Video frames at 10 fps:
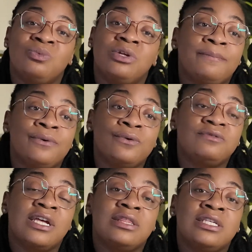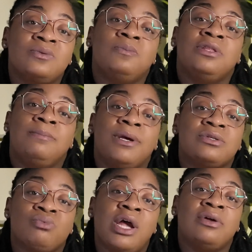which proves that this will be the best
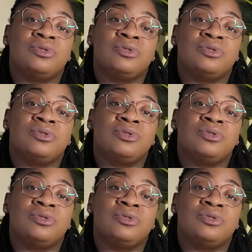route